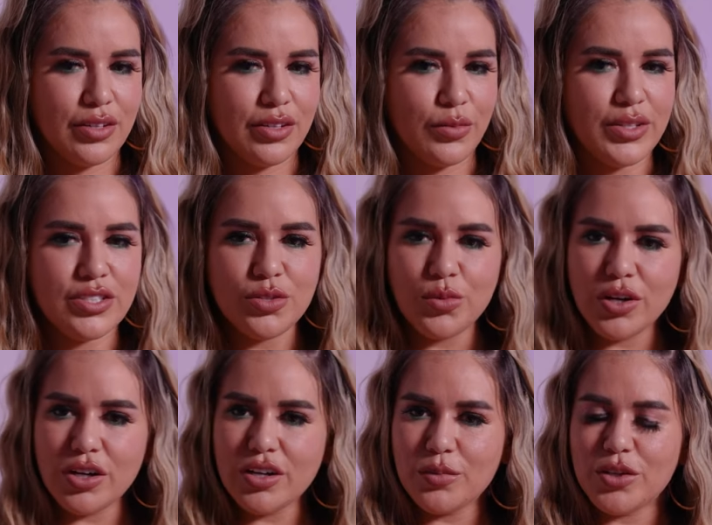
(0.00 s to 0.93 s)
what's the
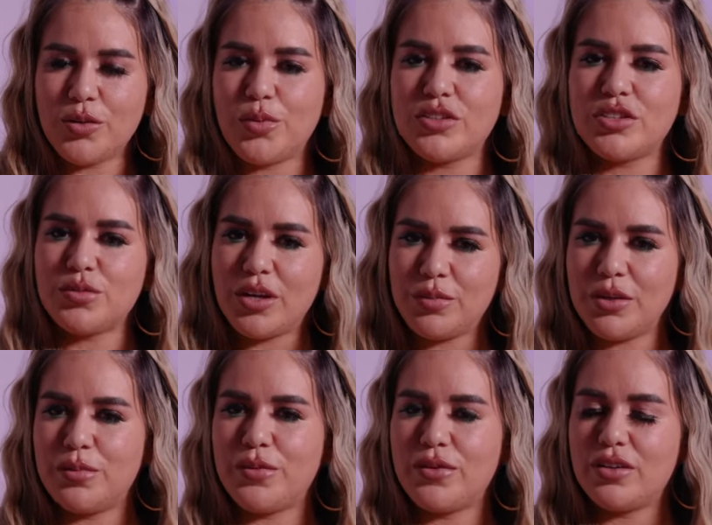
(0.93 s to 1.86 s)
word where you persuade
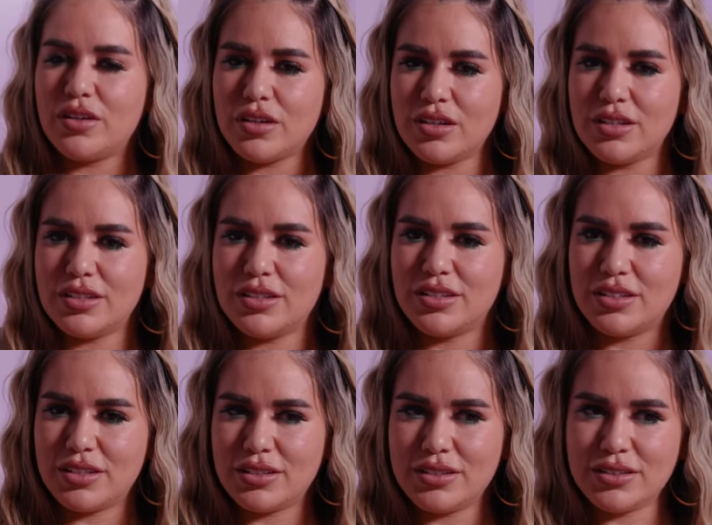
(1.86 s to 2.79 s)
people?
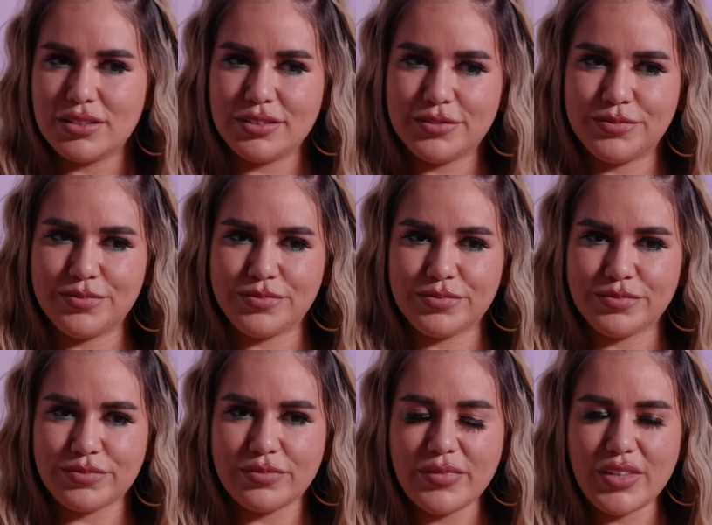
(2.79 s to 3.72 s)
Persuasive.